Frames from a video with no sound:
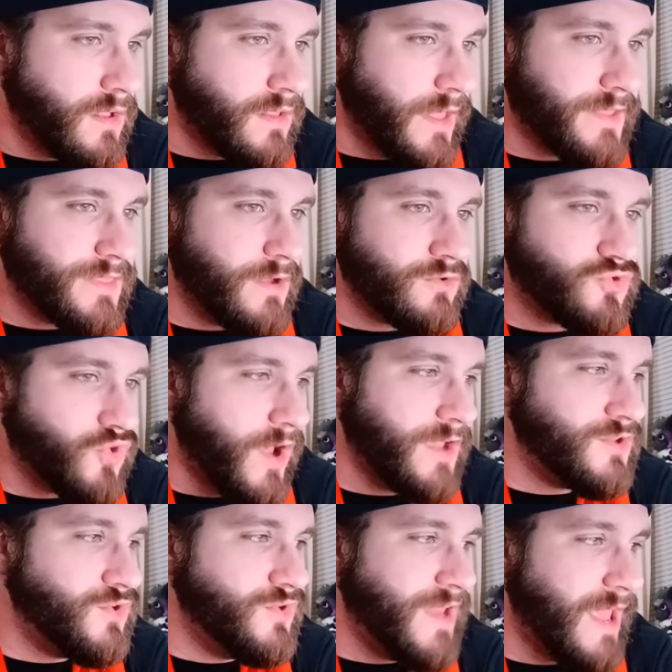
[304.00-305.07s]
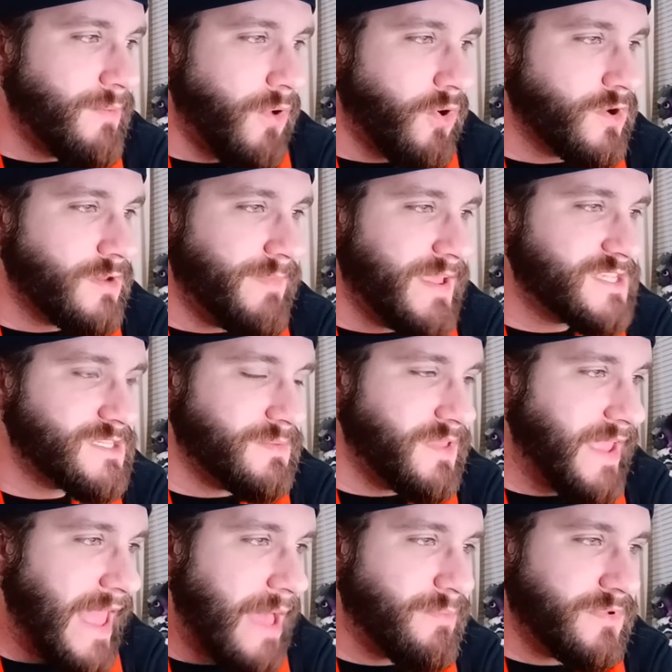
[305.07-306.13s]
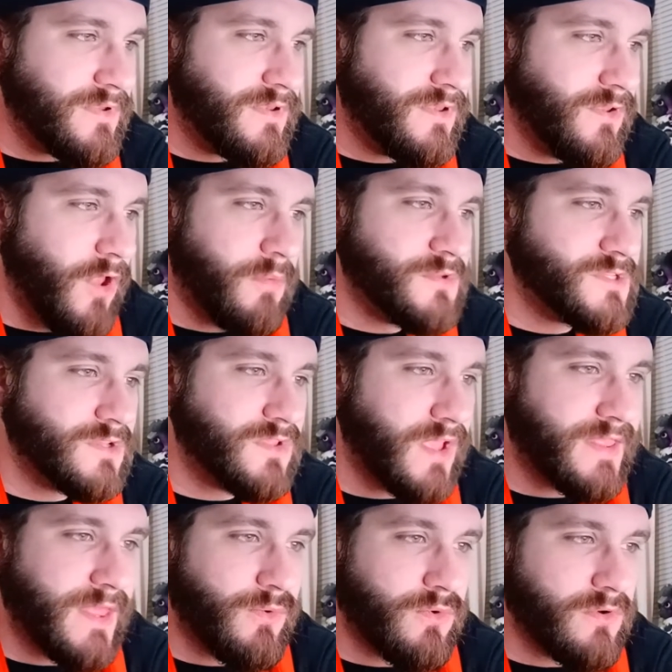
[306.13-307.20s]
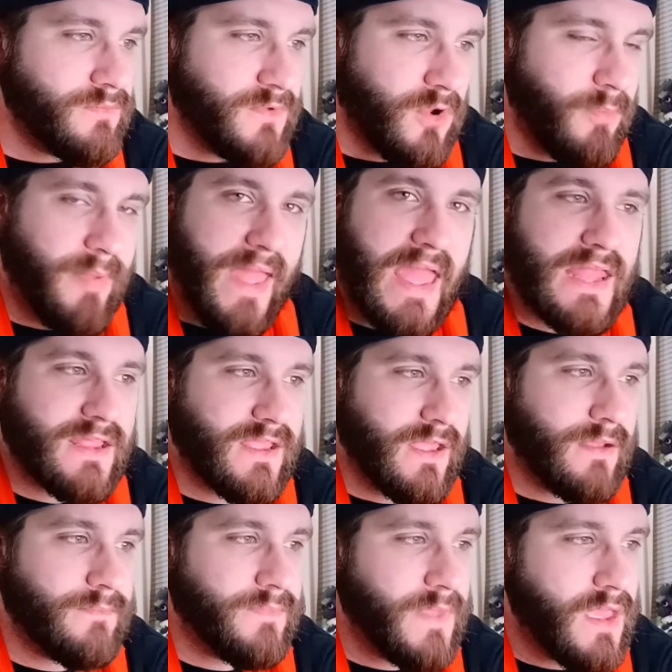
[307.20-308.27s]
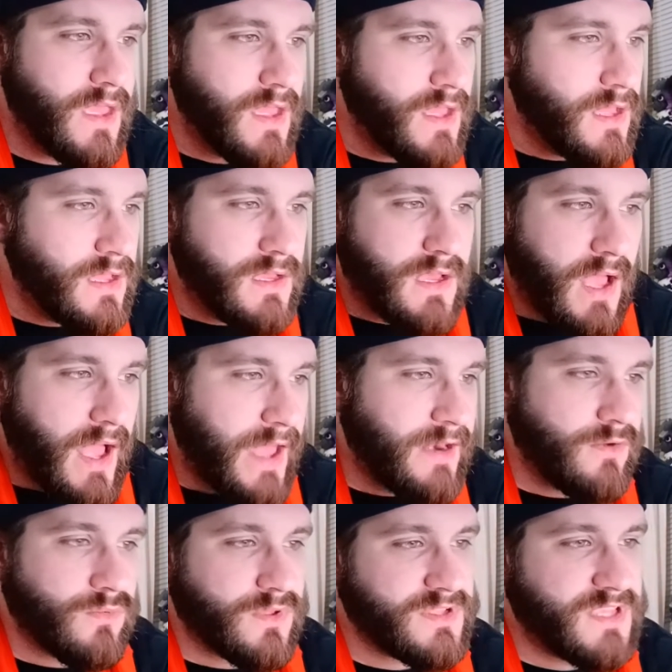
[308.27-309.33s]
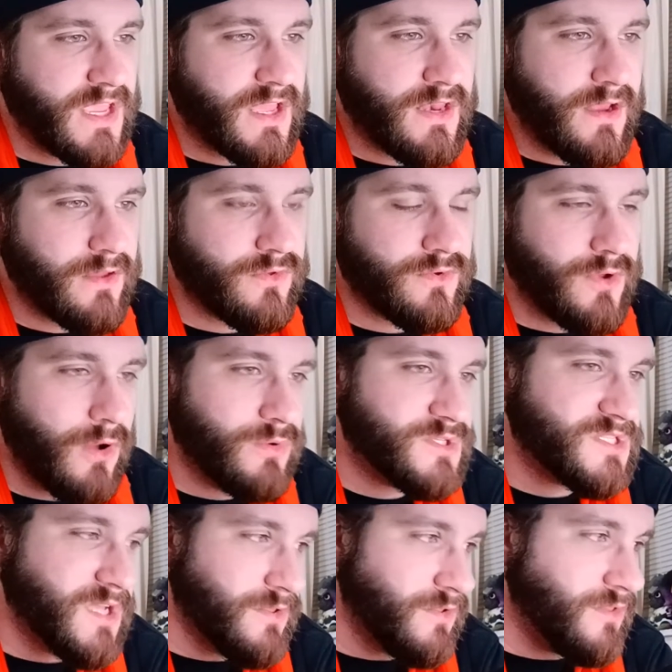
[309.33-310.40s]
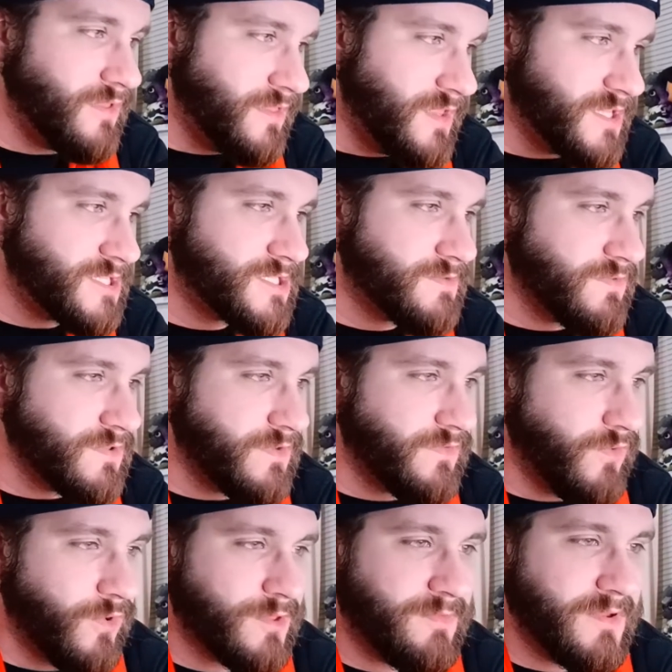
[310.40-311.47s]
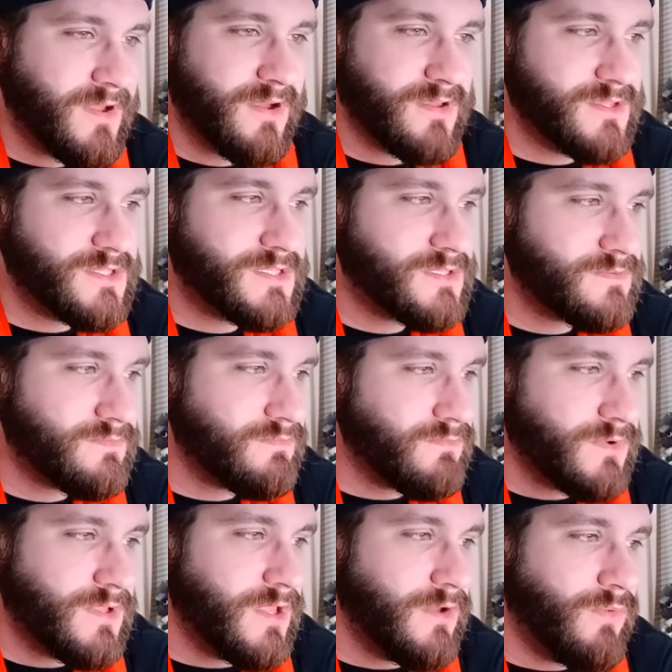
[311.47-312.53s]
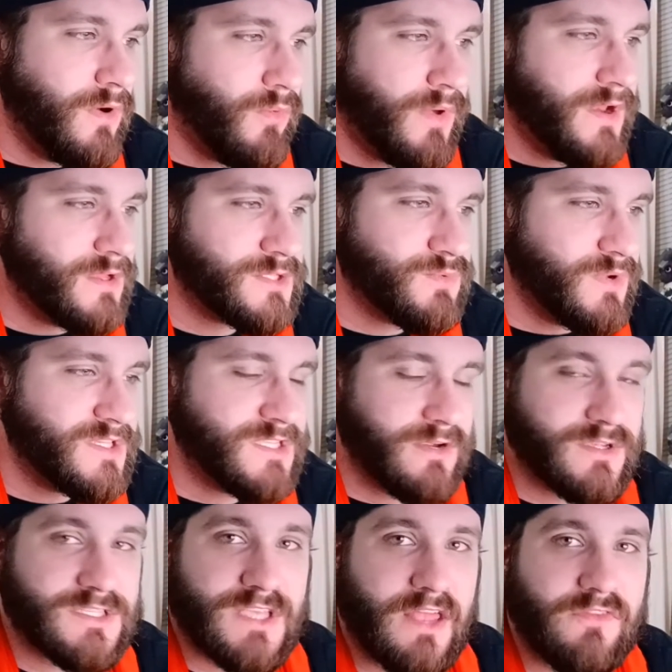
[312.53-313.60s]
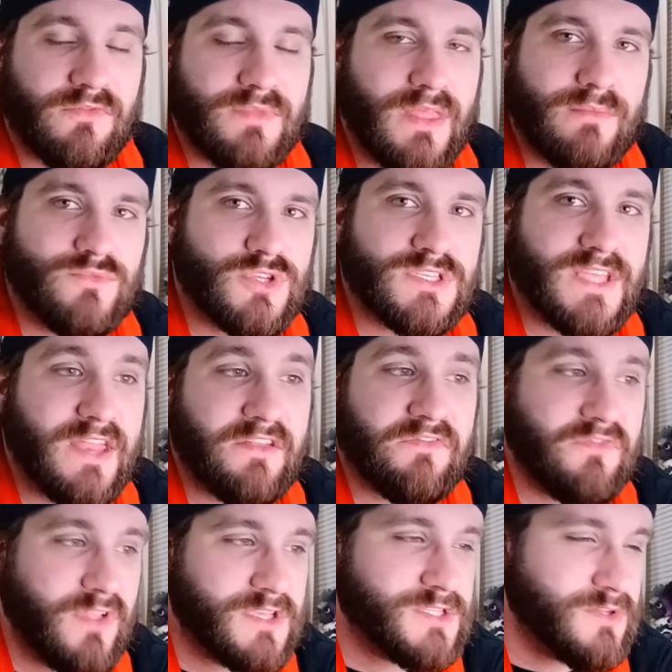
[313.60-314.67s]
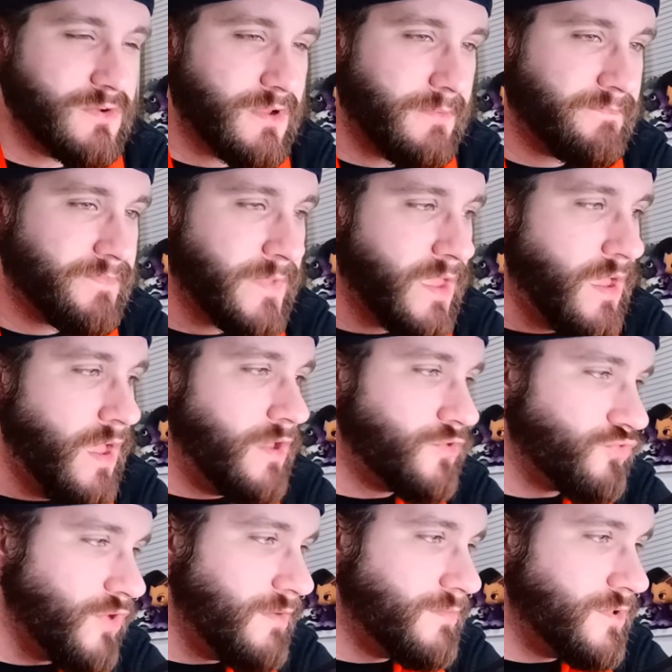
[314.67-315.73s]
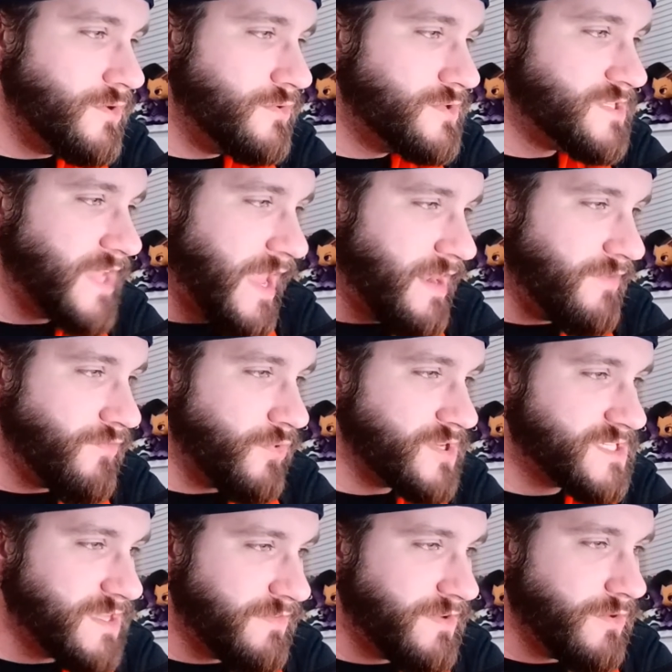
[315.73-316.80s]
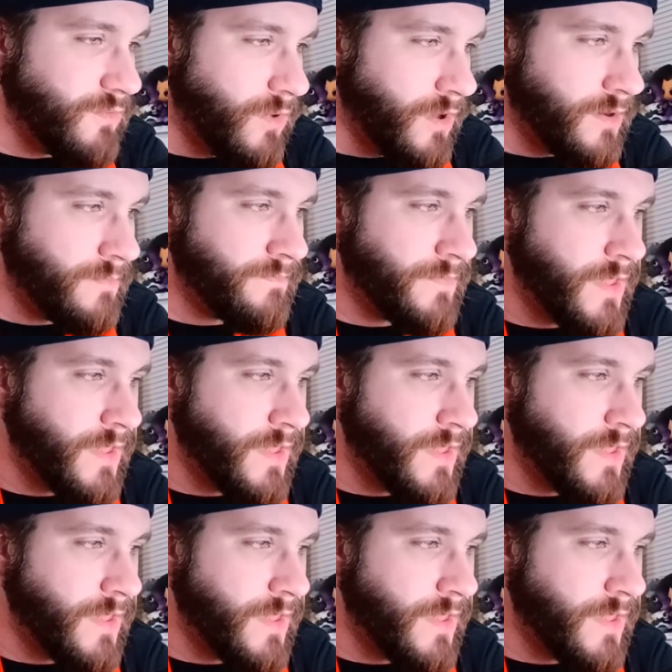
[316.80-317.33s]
Like they were trying too damn hard to make something happen. It almost looked like they were, panicking. I didn't really take any other notes other than this for the fourth because really, what else was there aside from them just getting flustered? Dream lose 84-71,